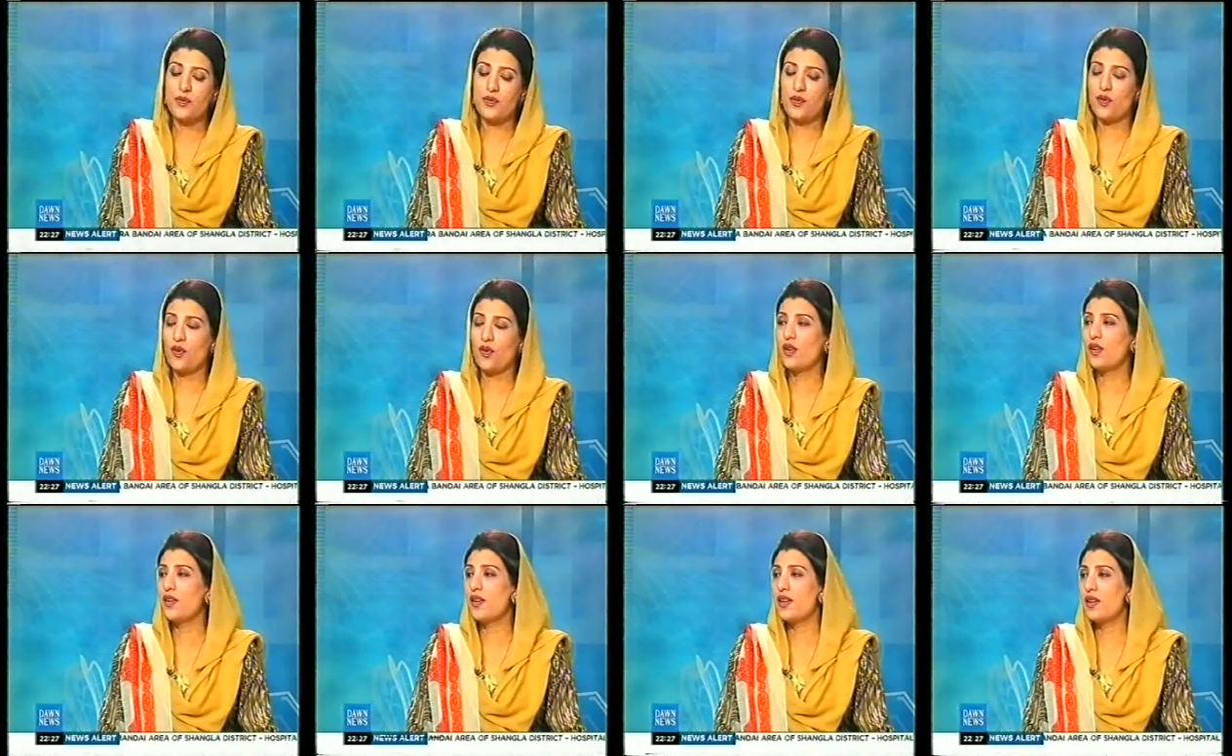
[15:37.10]

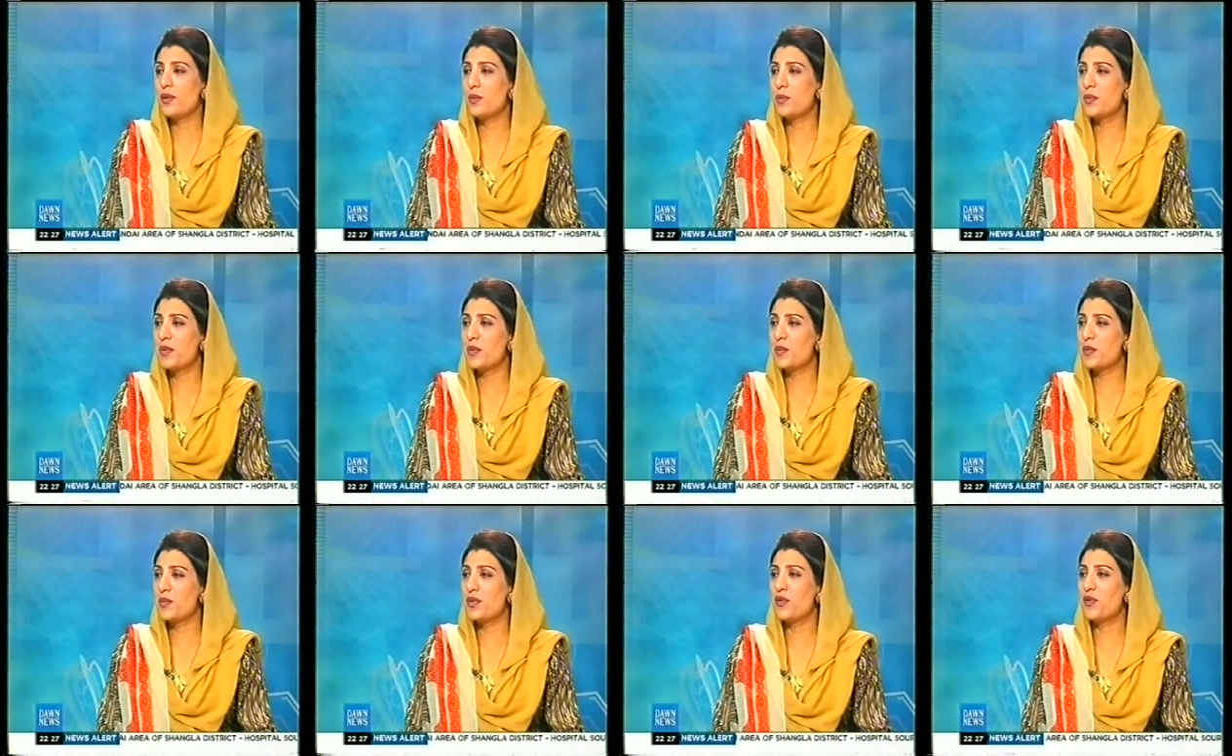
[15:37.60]
all,
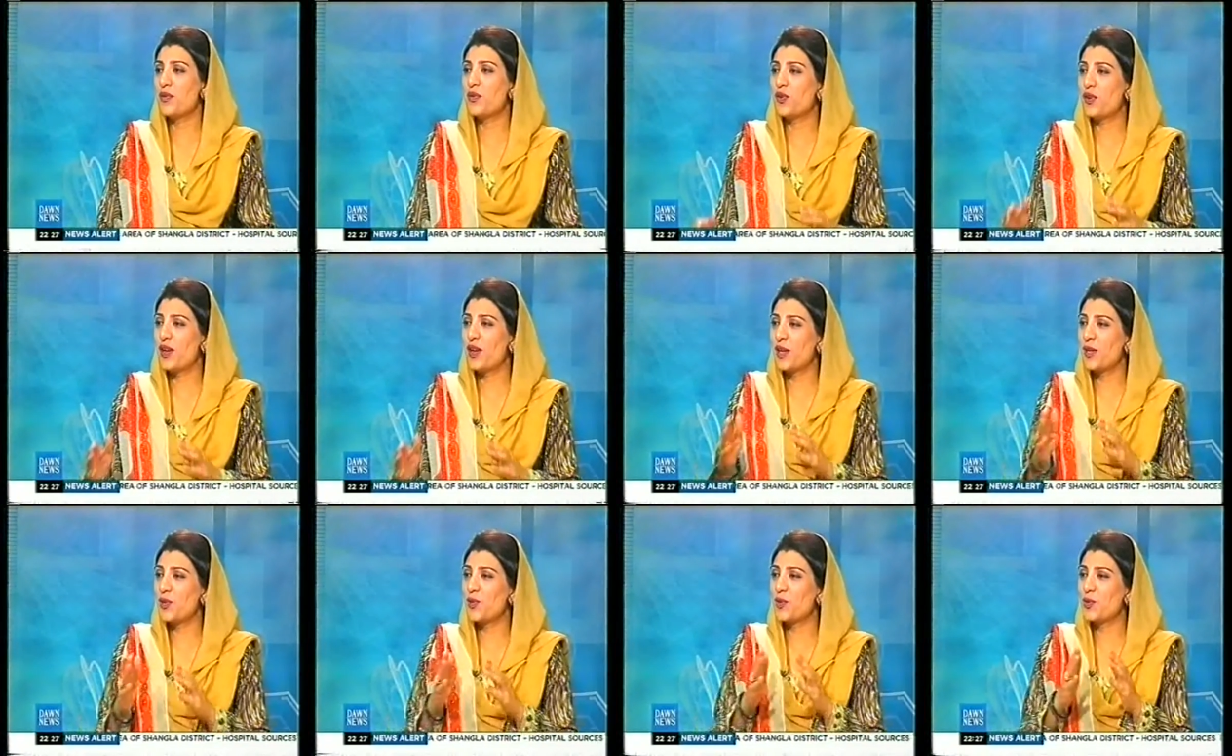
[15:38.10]
before
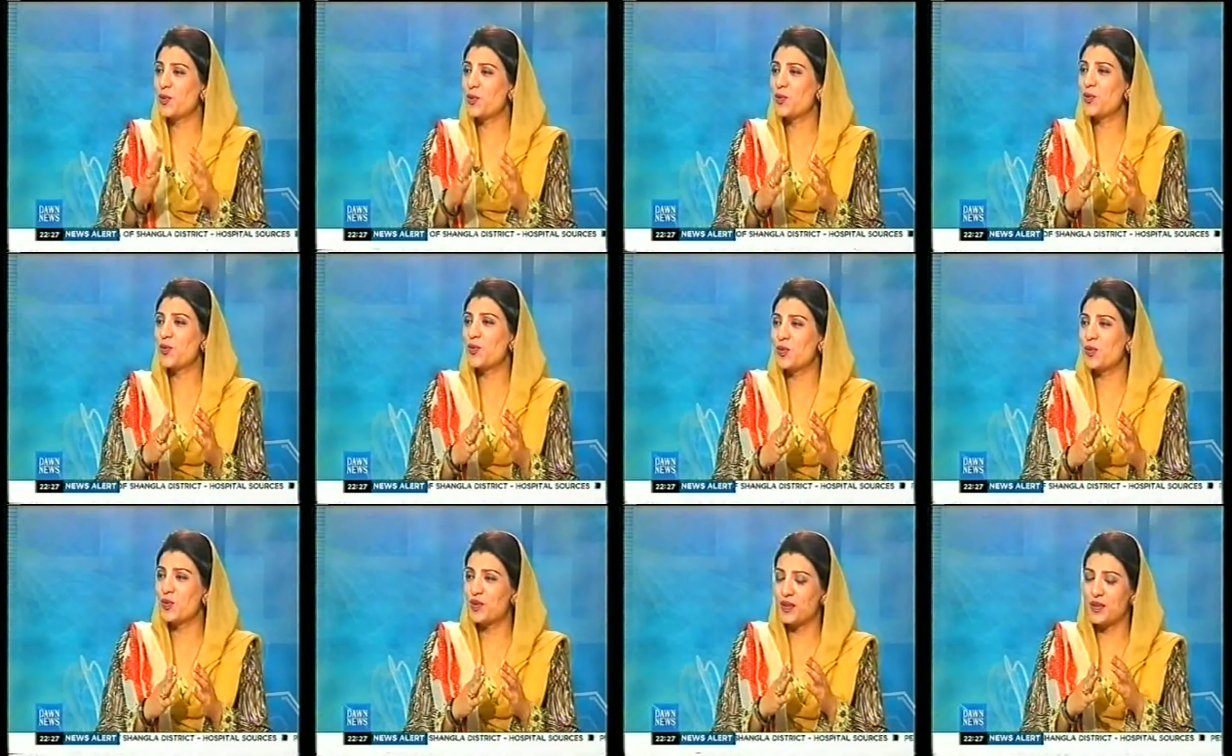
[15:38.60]
I go
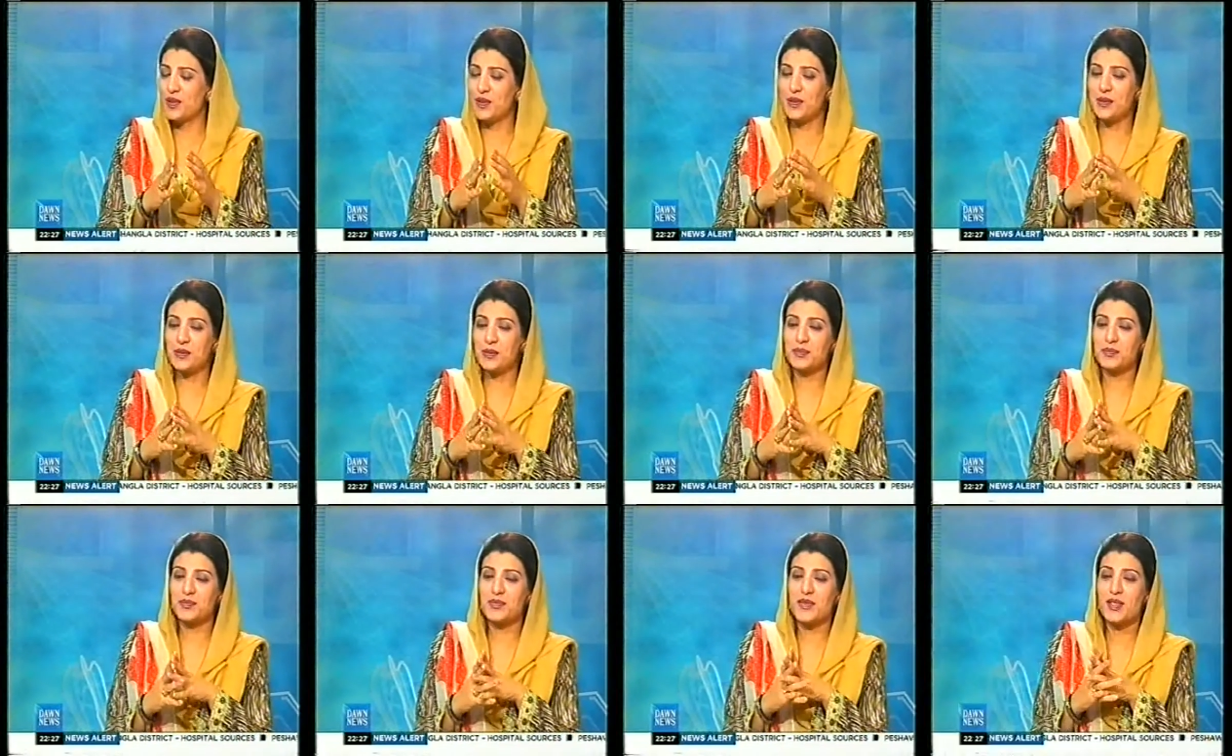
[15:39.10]

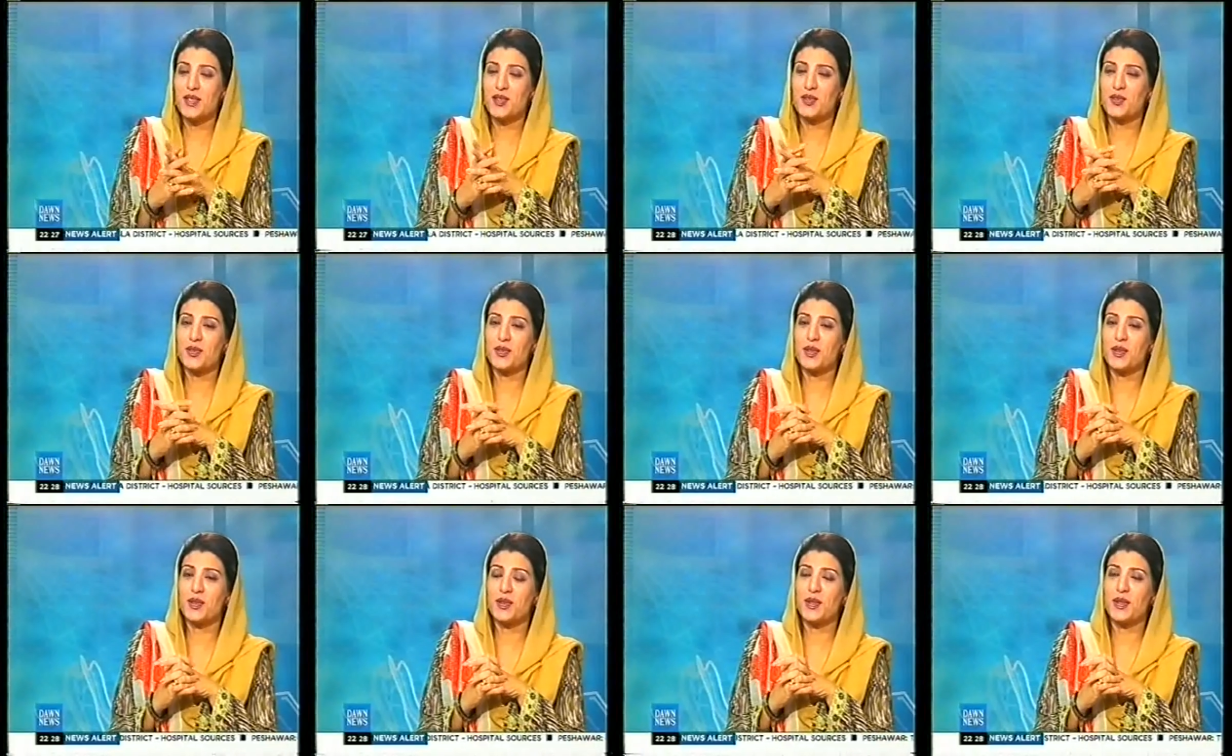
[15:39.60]
to,
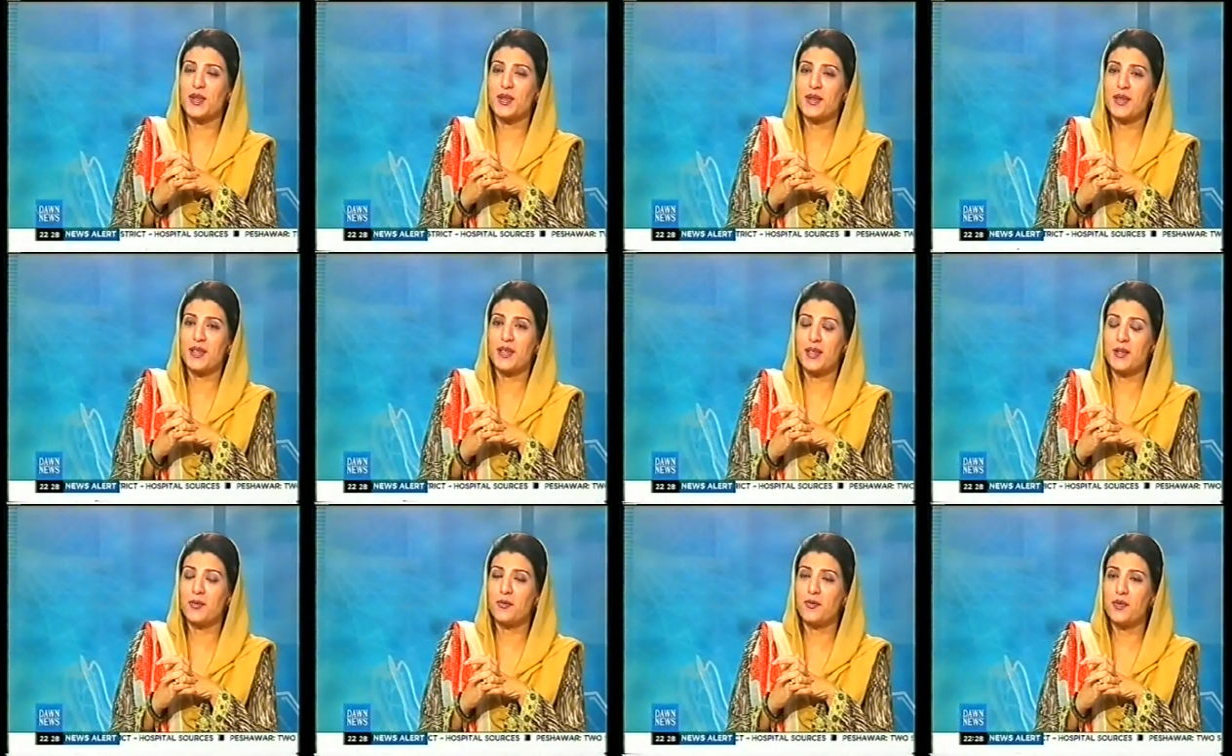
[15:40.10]

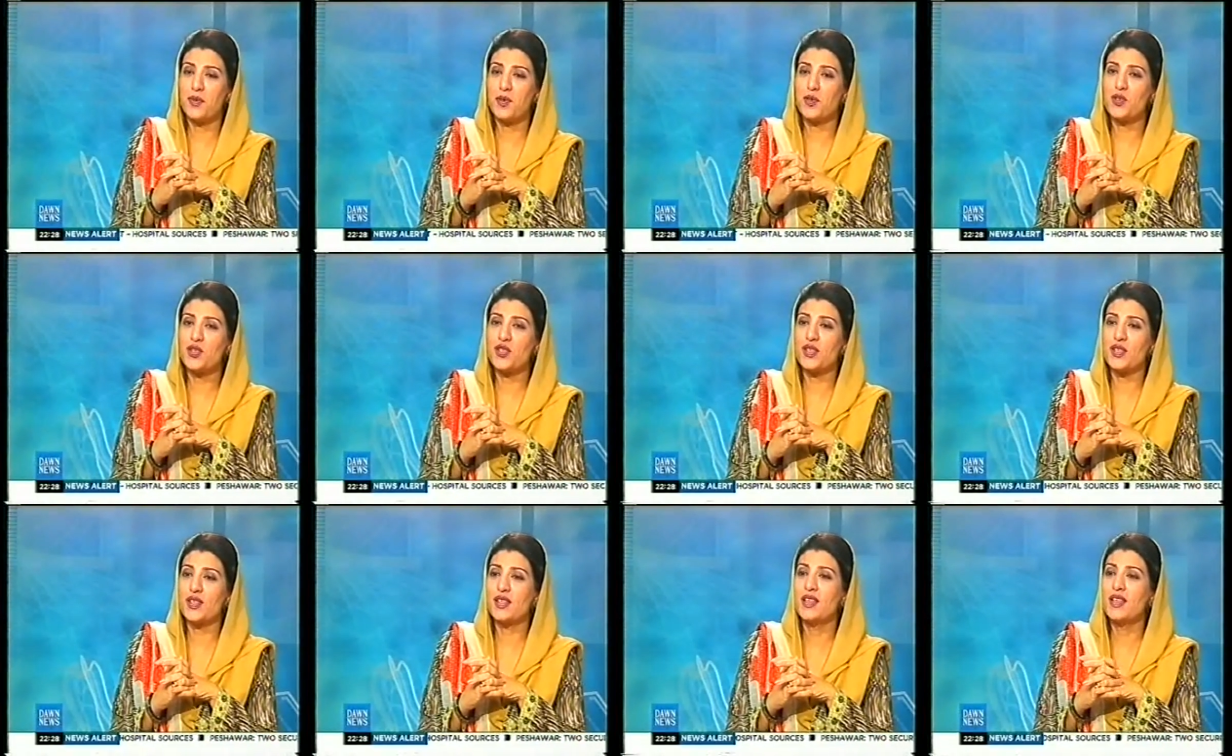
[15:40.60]
in the
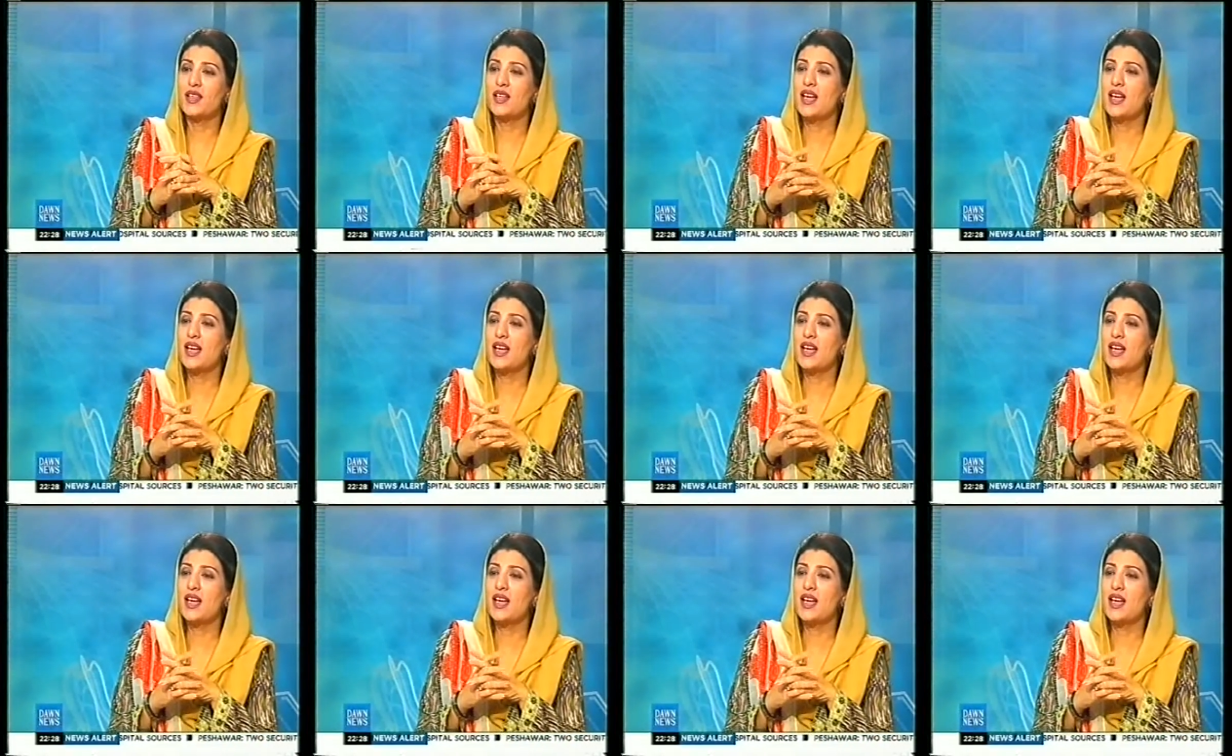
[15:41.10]
future,